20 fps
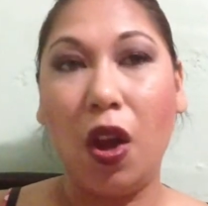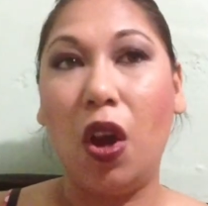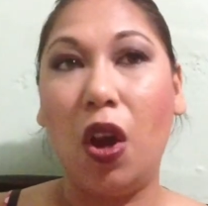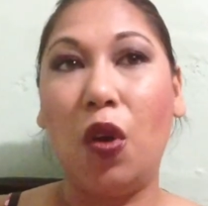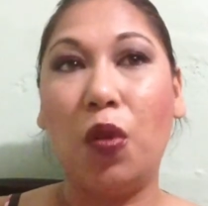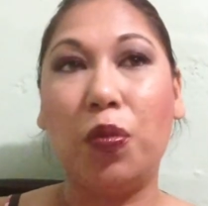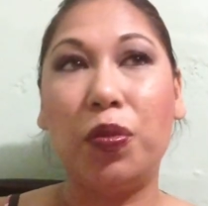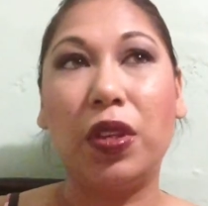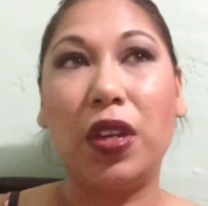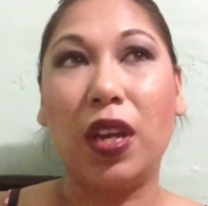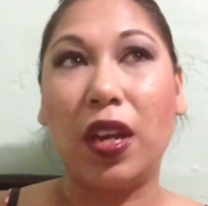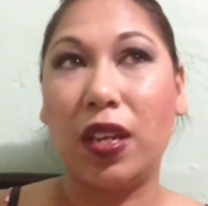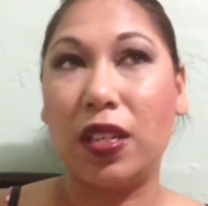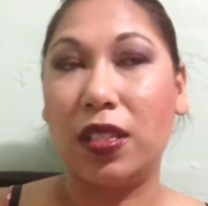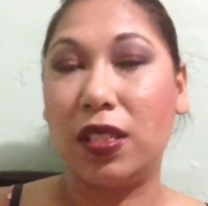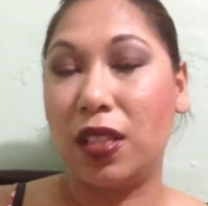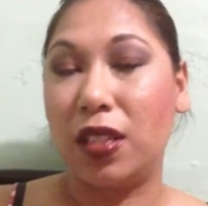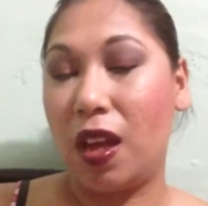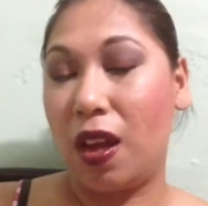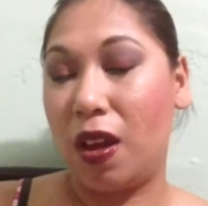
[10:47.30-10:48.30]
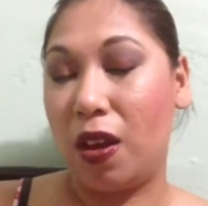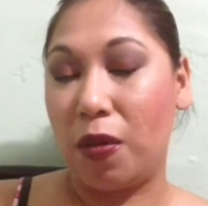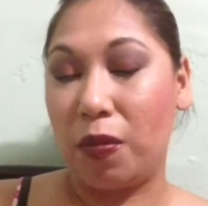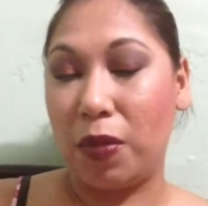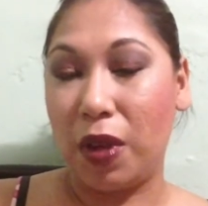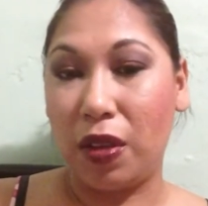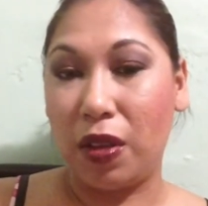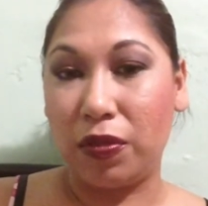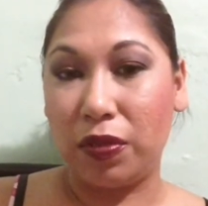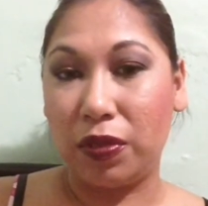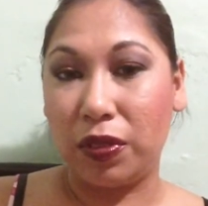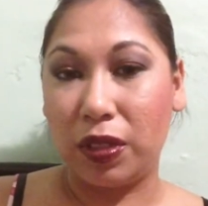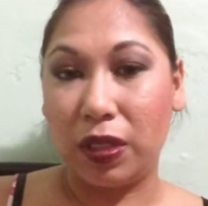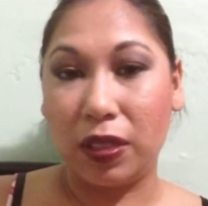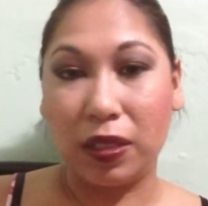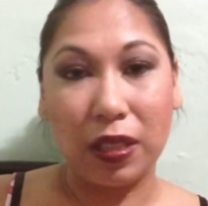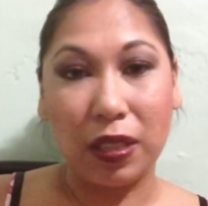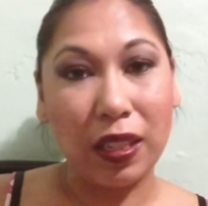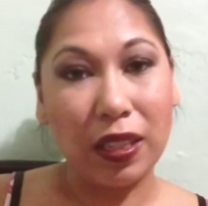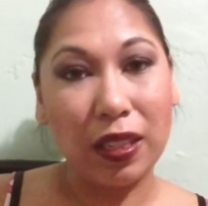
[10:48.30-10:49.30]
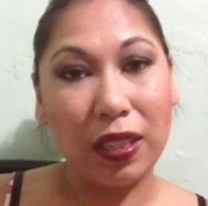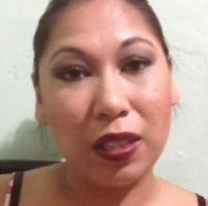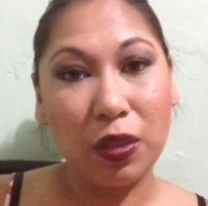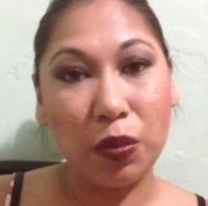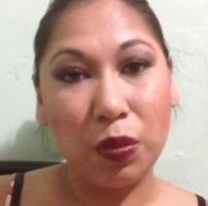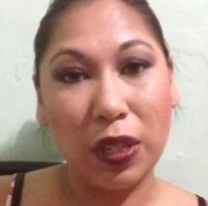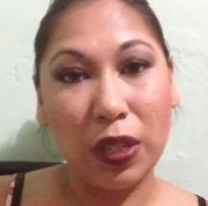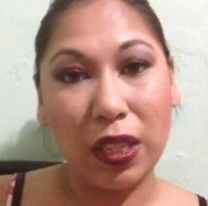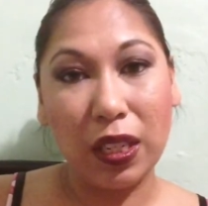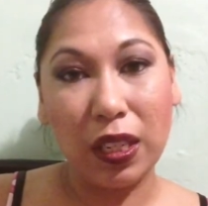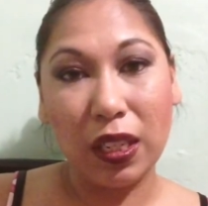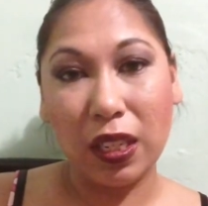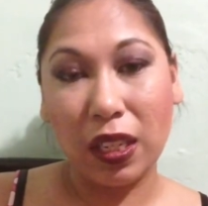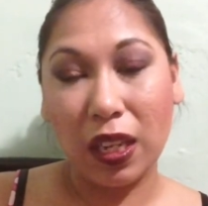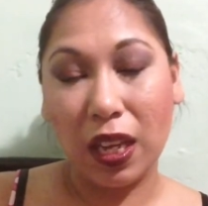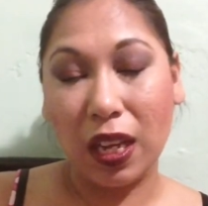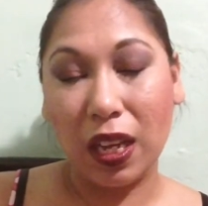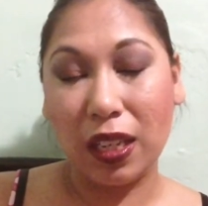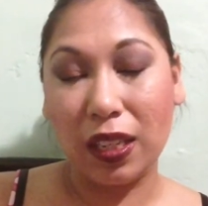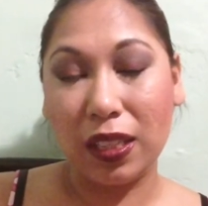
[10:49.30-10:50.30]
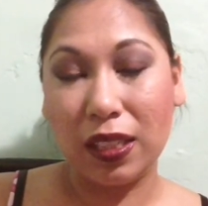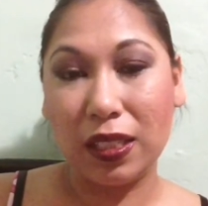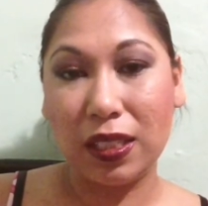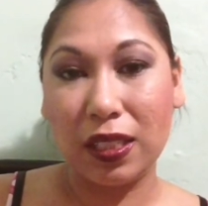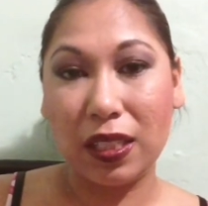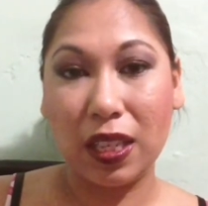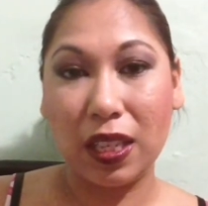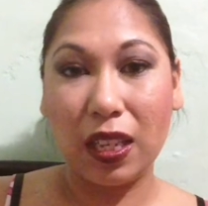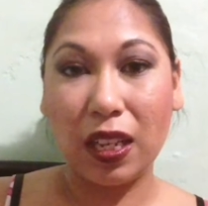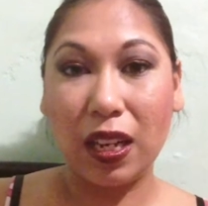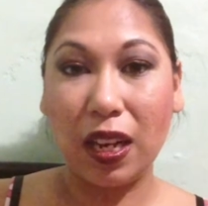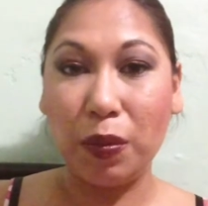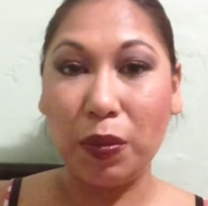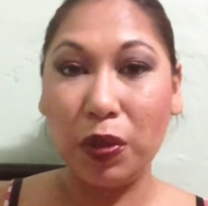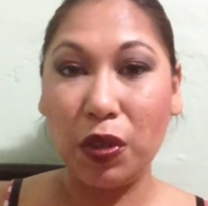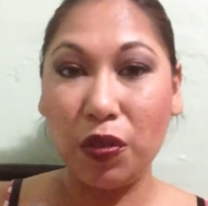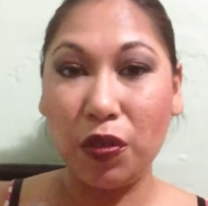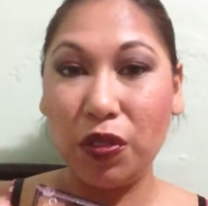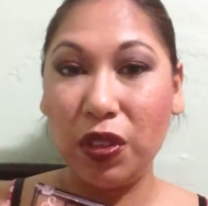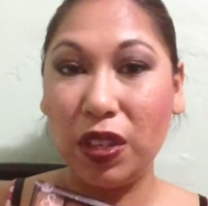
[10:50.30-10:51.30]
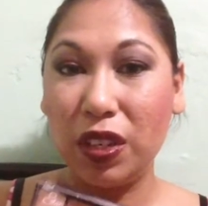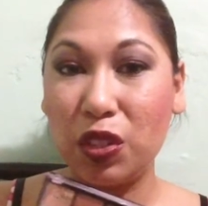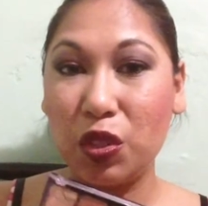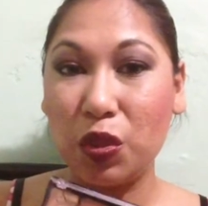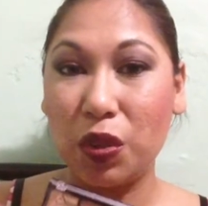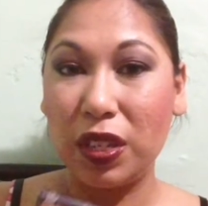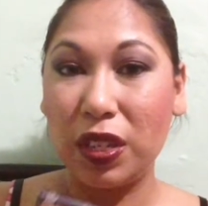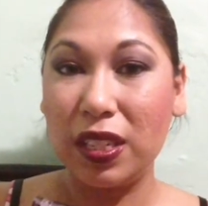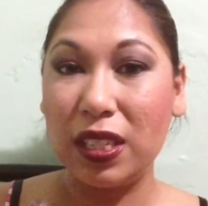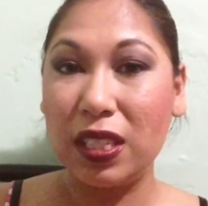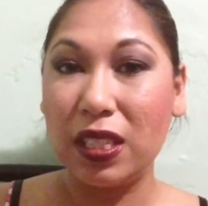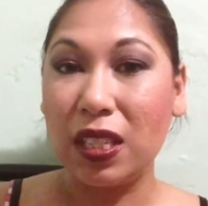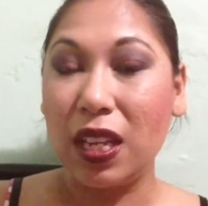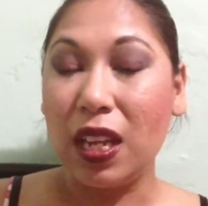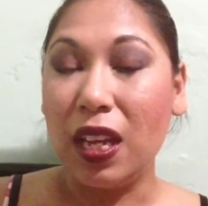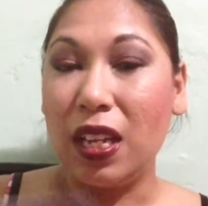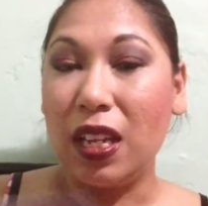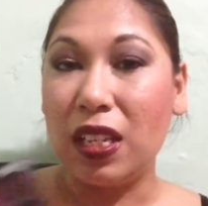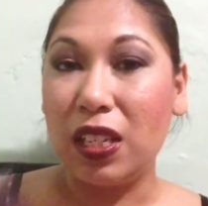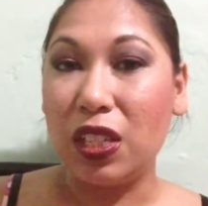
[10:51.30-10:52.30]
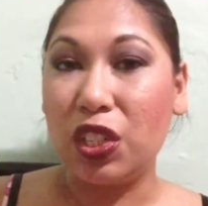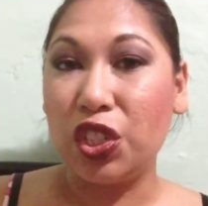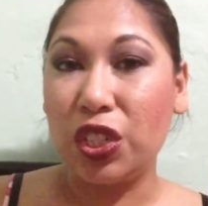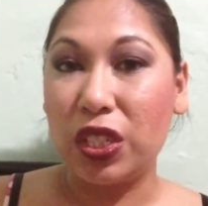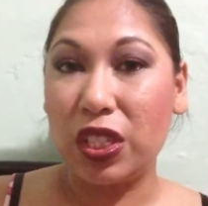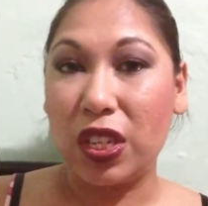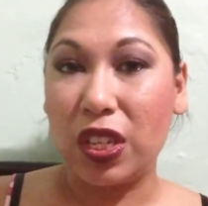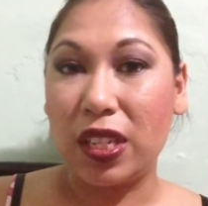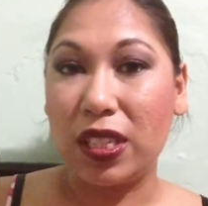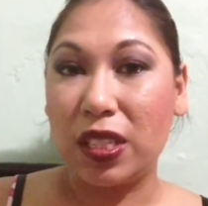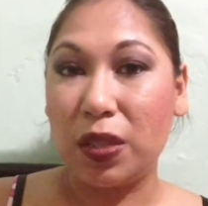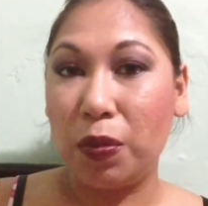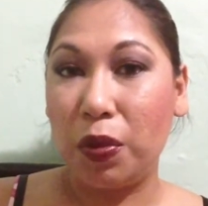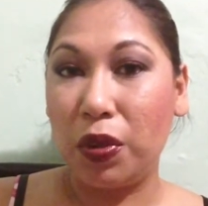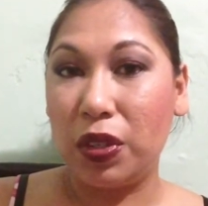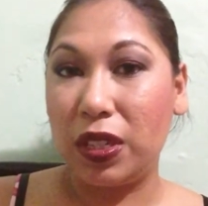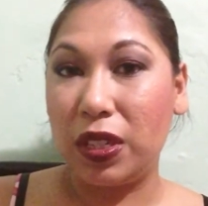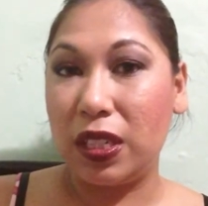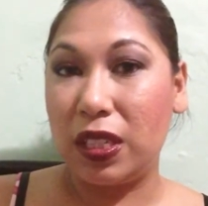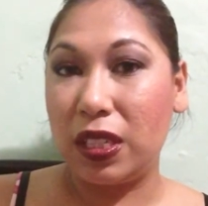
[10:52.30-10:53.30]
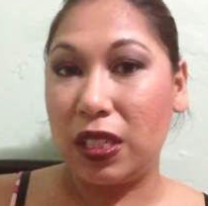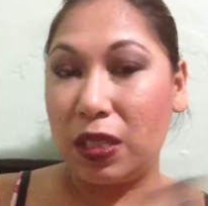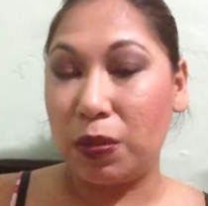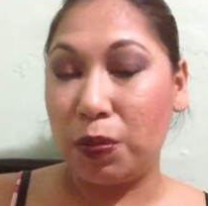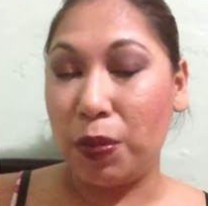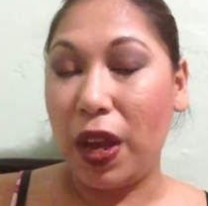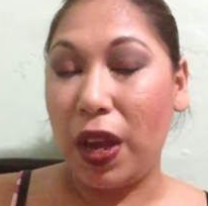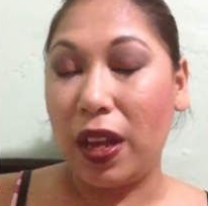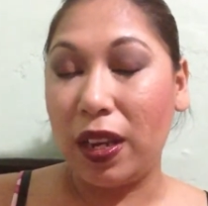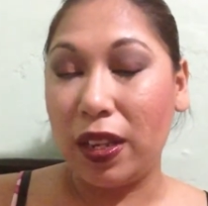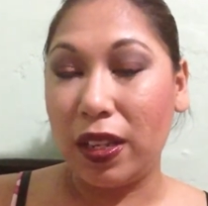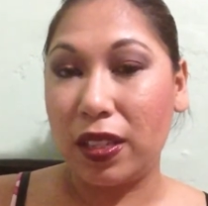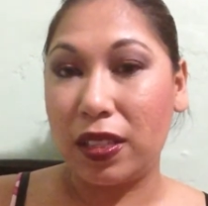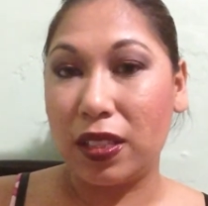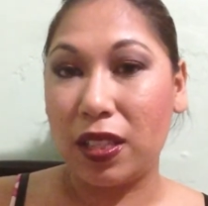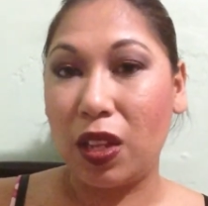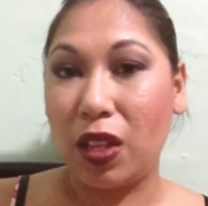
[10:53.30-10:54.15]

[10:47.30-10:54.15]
Hope you guys have a good week, and let me know if you're enjoying these little chit chats about these palettes.